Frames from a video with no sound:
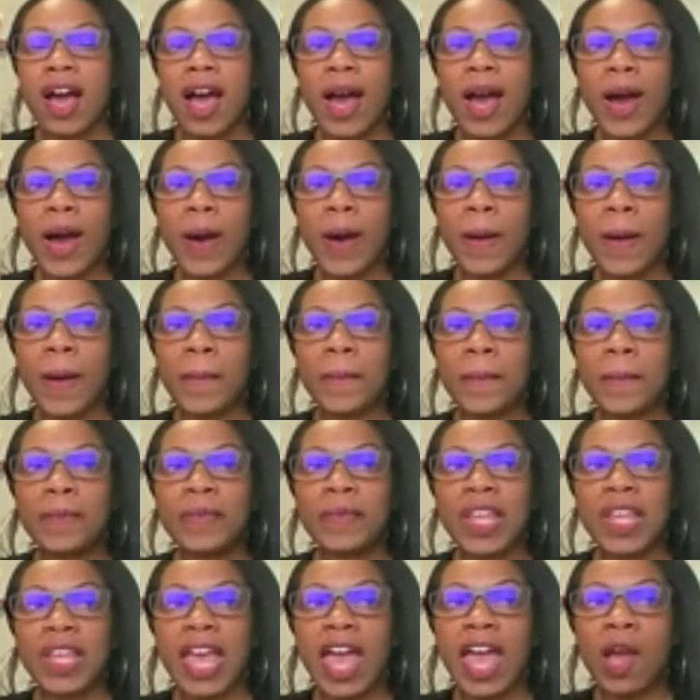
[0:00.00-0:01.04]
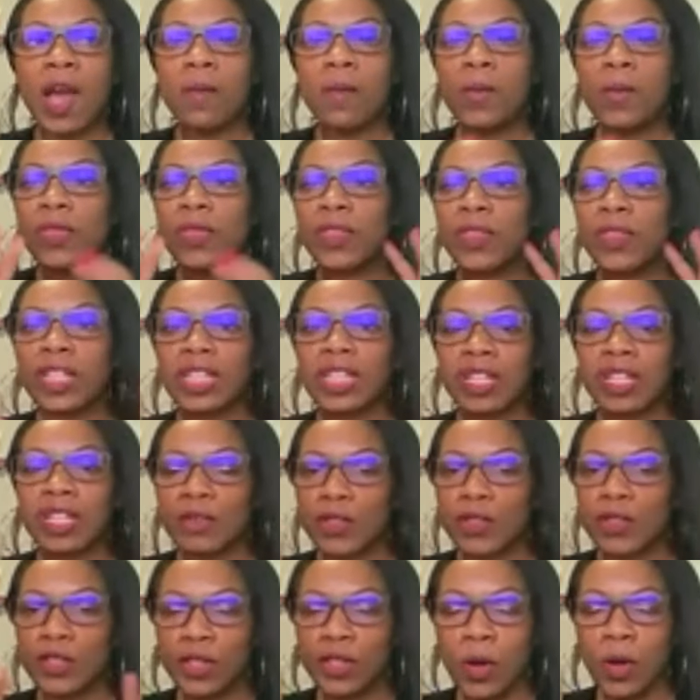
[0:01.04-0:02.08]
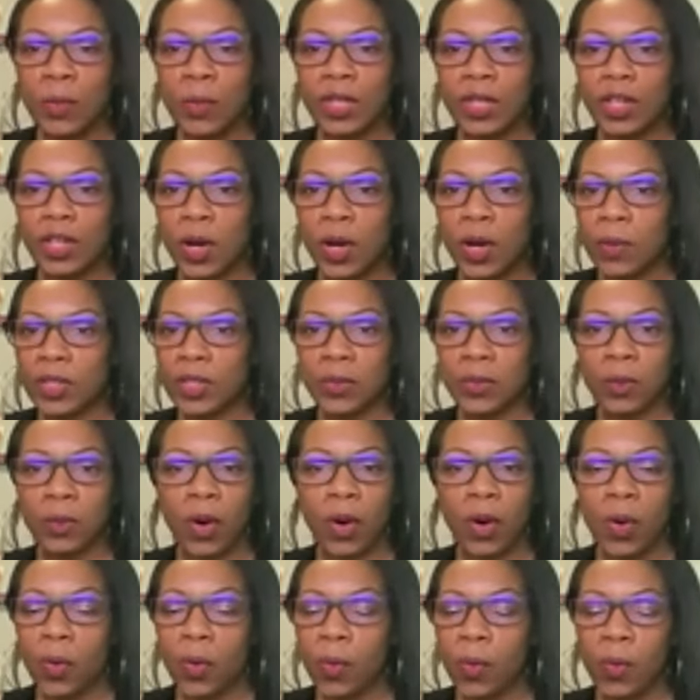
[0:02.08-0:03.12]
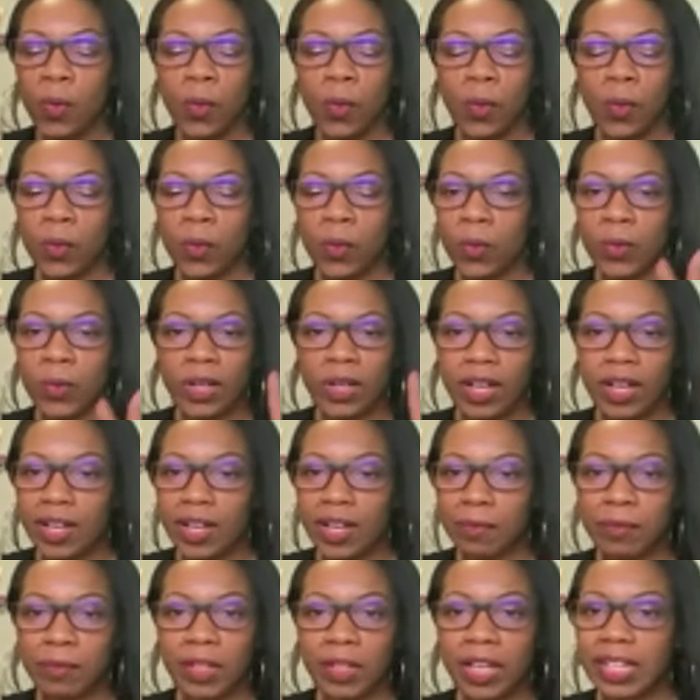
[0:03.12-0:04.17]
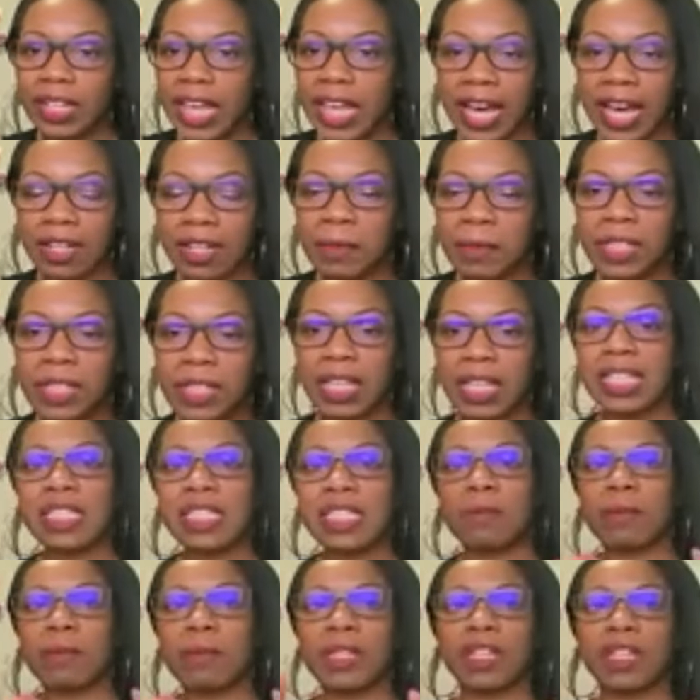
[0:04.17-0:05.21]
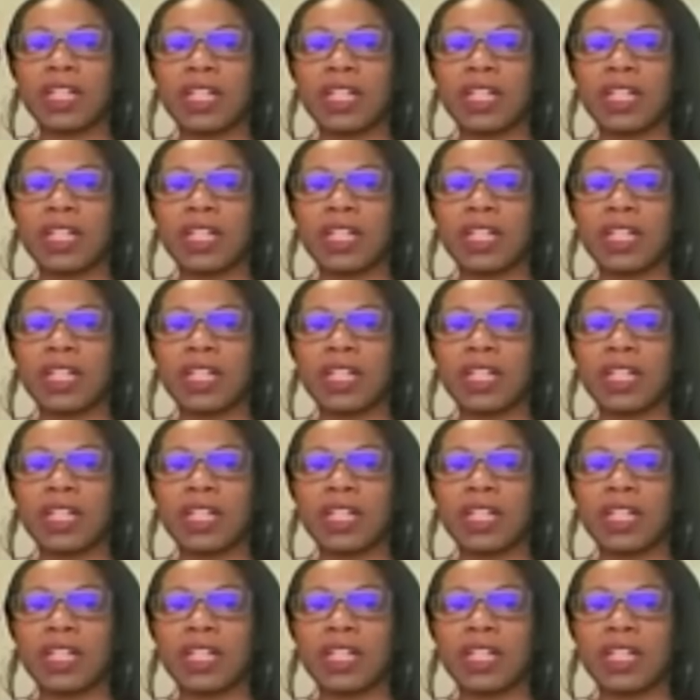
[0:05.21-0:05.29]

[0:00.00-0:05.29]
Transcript: Um, and with the clitoris, you know, we can go into a whole um, anatomy lesson, but